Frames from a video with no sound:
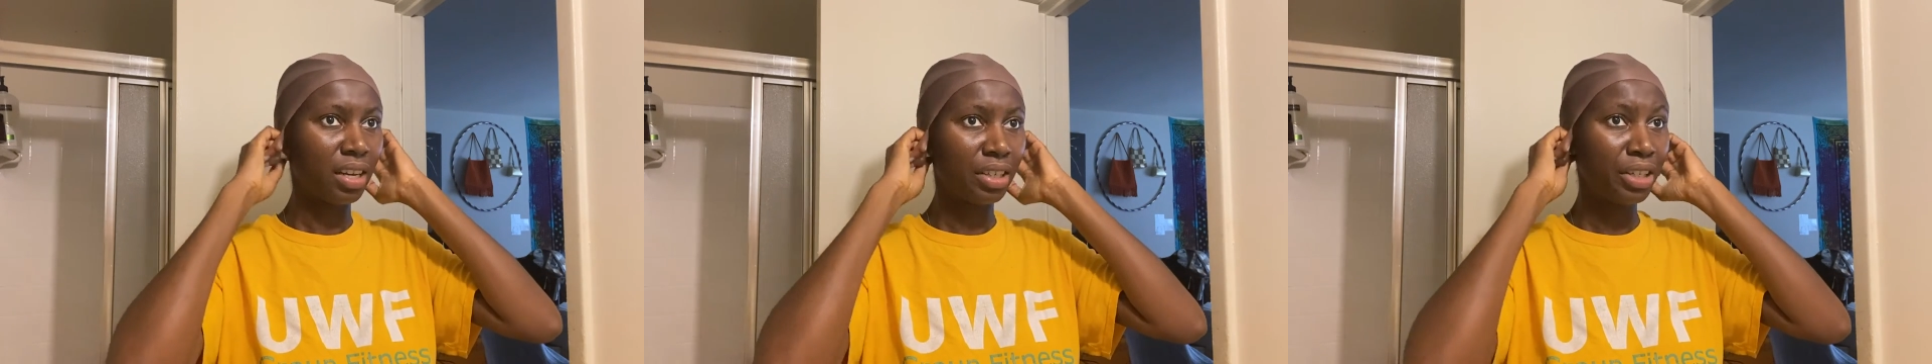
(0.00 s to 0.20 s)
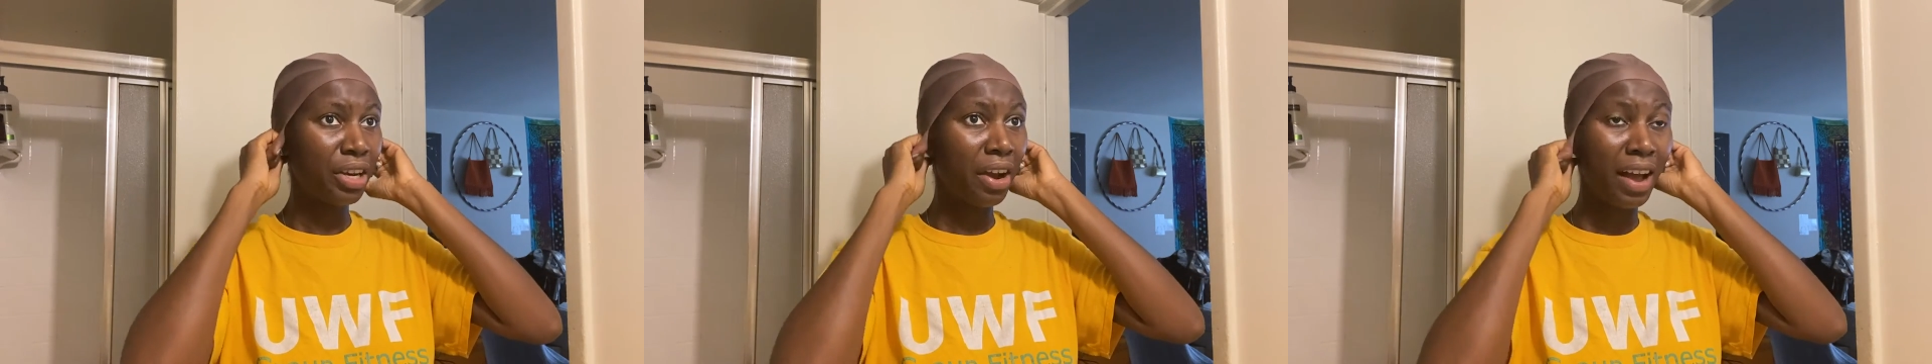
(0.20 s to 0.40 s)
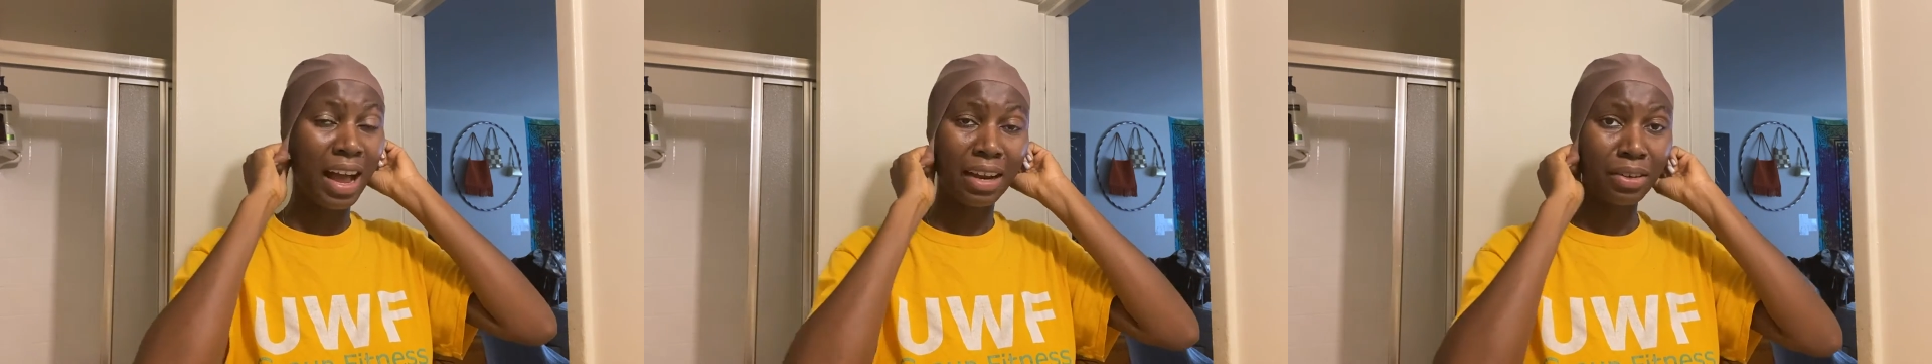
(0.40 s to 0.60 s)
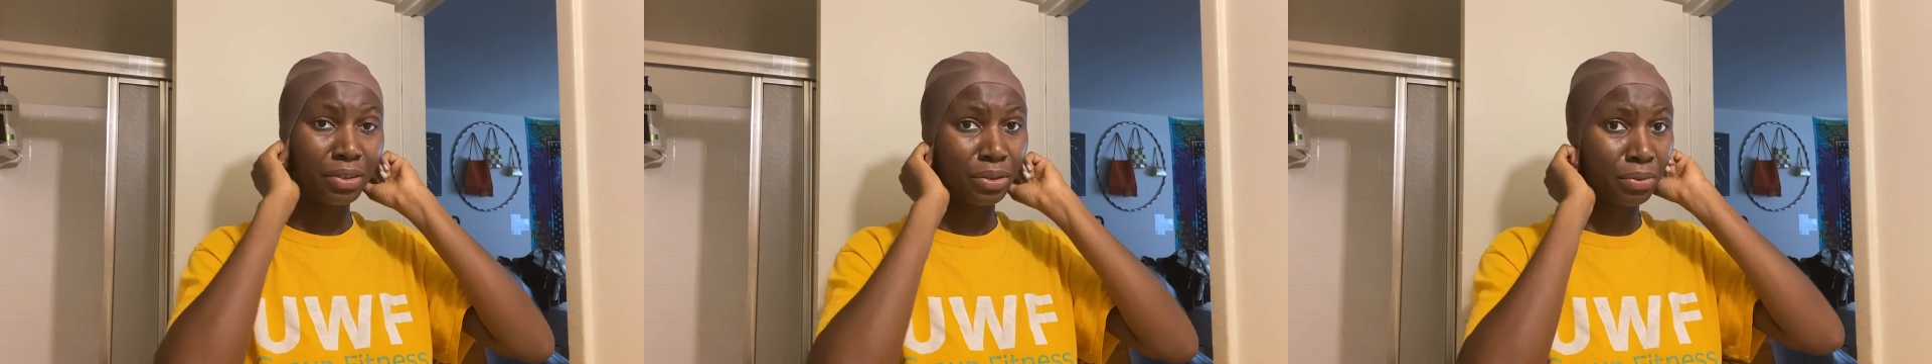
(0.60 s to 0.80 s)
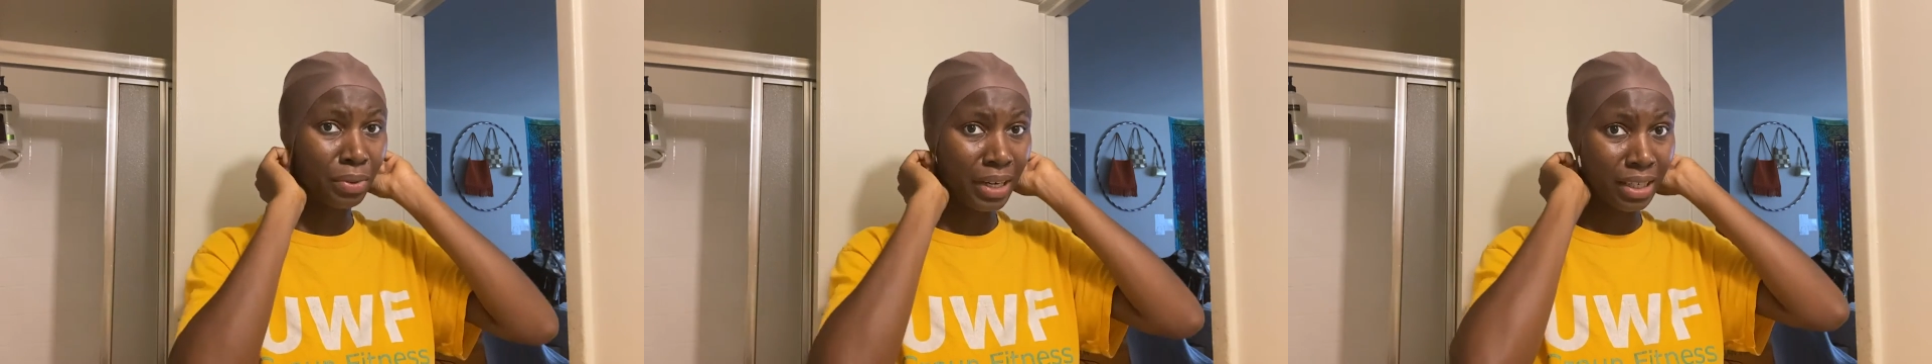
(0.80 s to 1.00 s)
Yeah, I
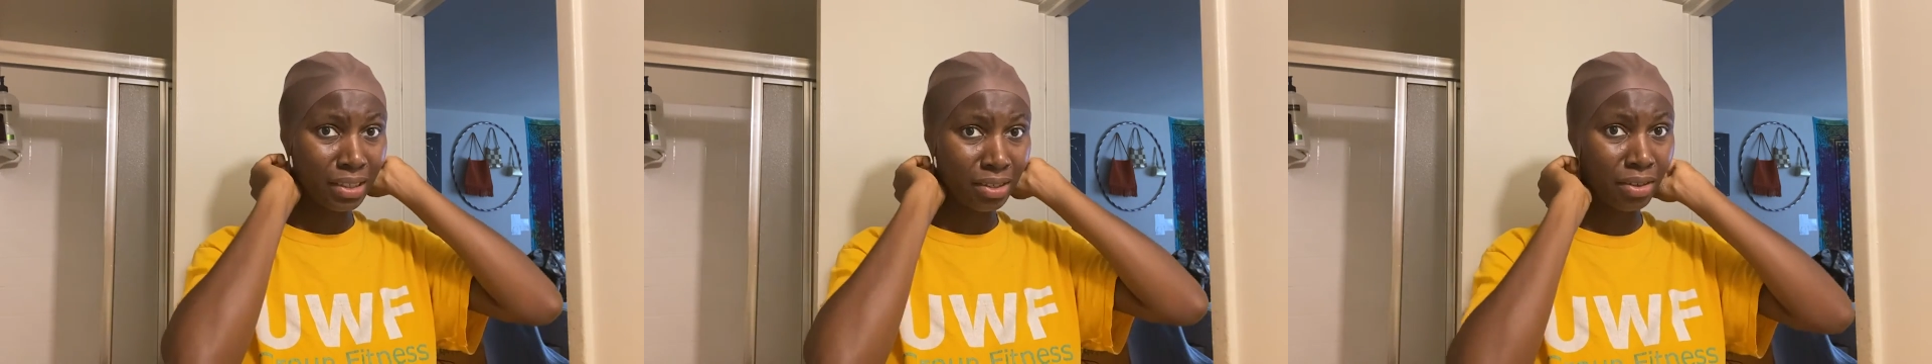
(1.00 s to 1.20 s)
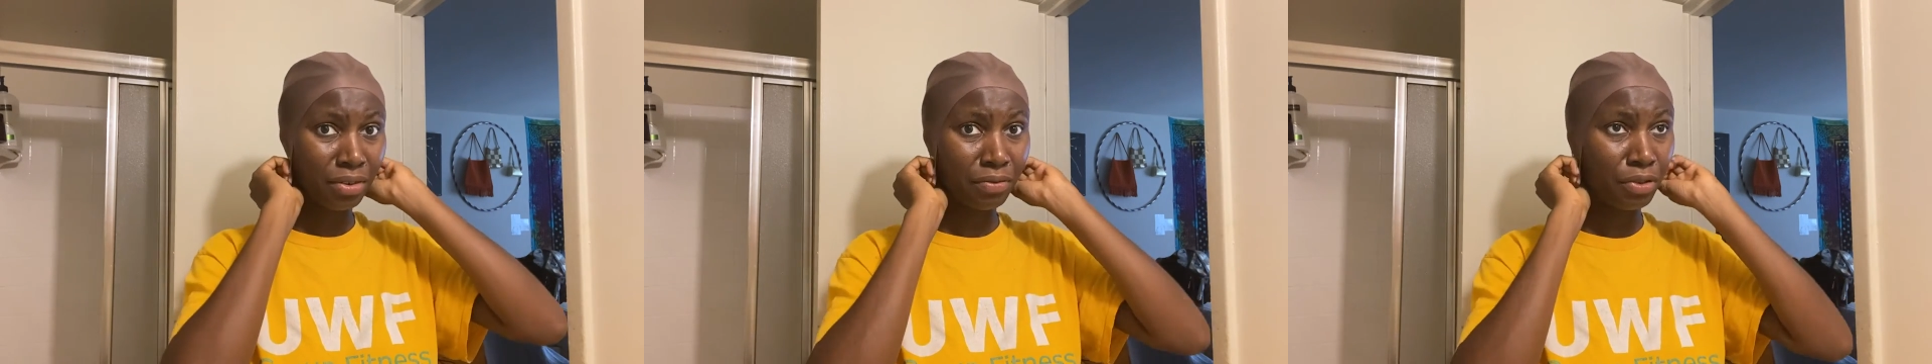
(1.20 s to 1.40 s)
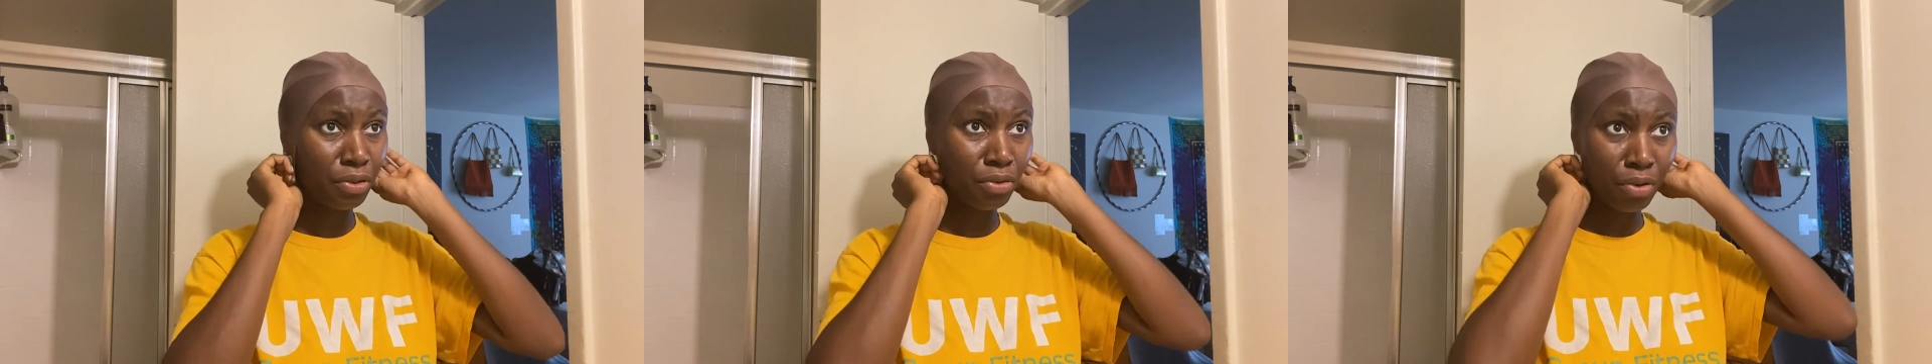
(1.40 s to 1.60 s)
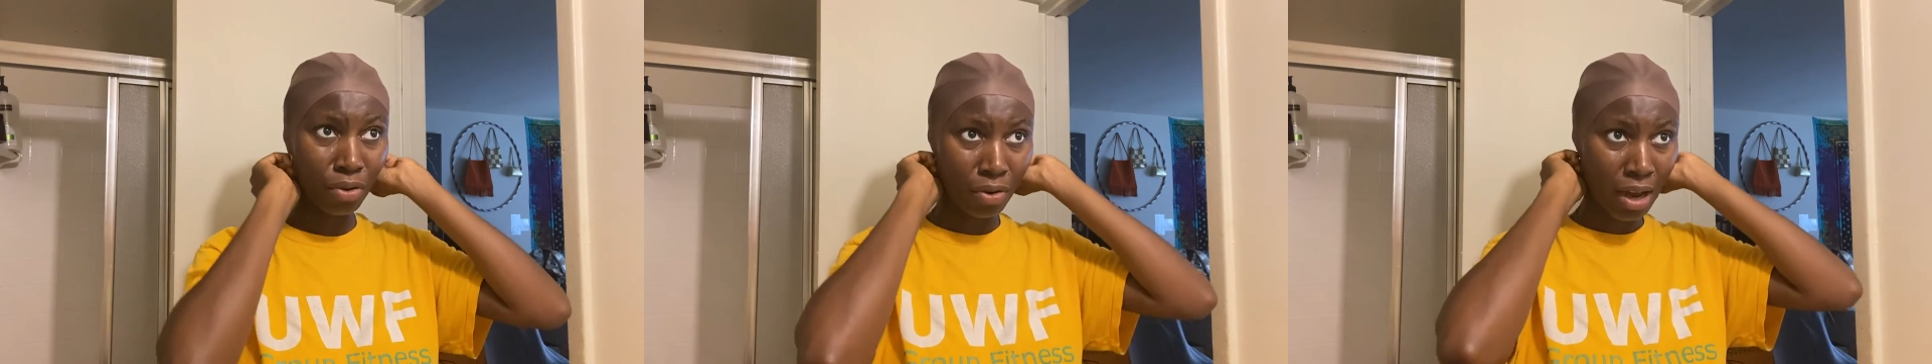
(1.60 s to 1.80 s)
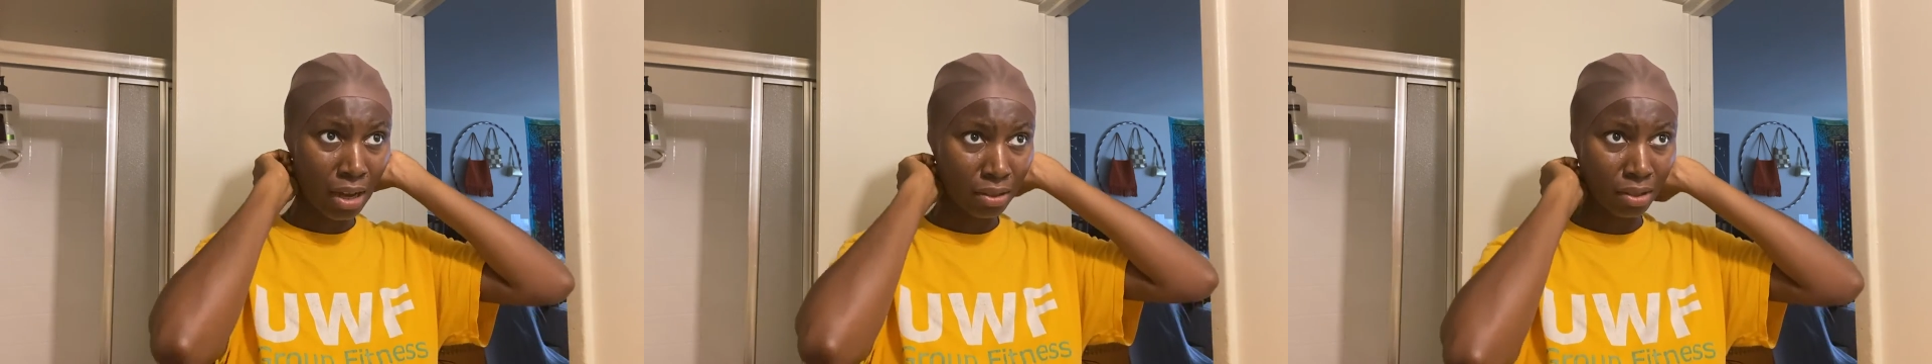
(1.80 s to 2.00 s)
don't do wigs. So if you
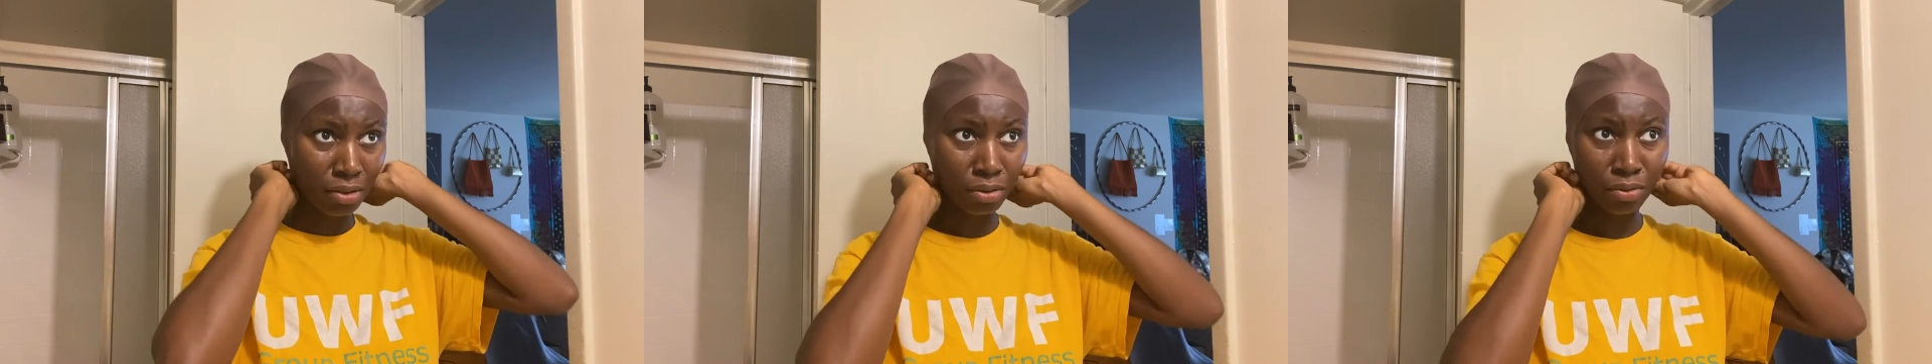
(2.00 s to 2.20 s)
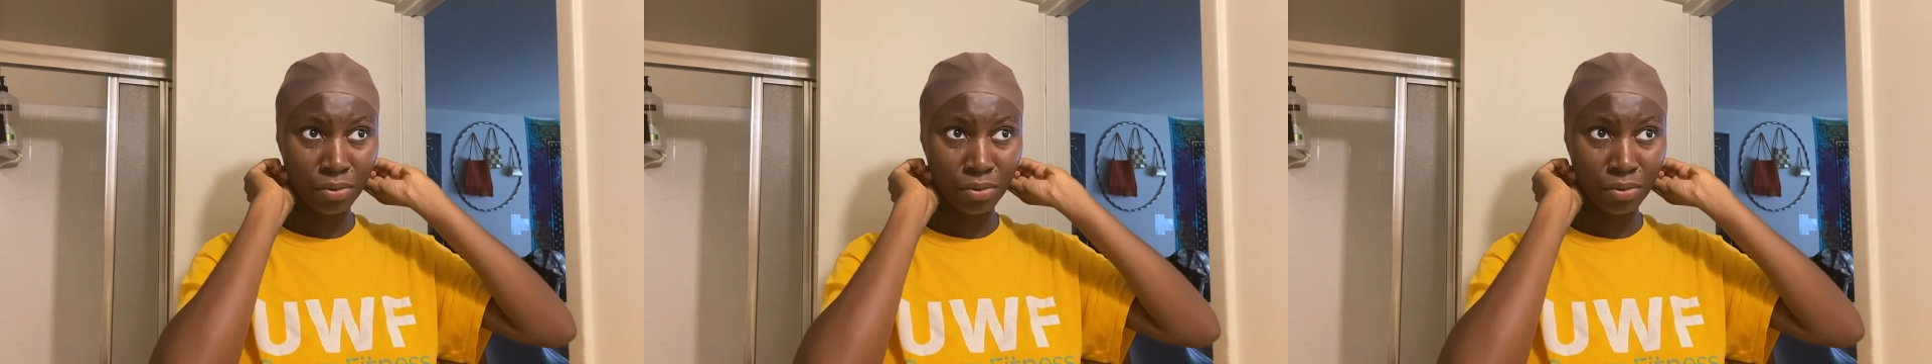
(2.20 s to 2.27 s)
know how to do